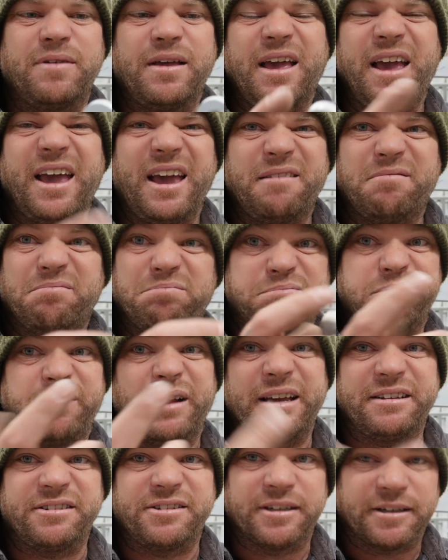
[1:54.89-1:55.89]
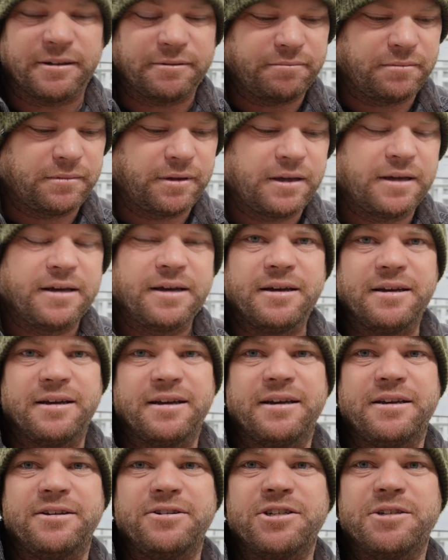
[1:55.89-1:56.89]
and plastic
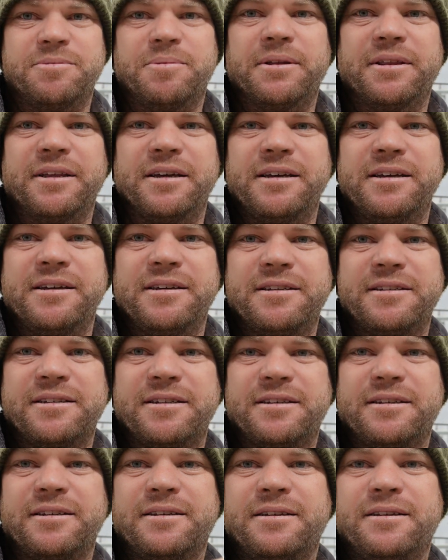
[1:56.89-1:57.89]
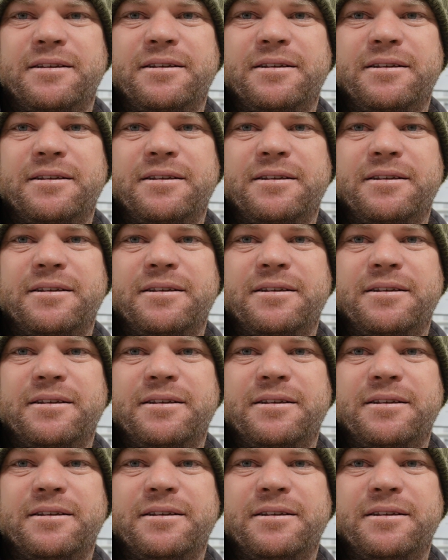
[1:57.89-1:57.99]
hinges, but these,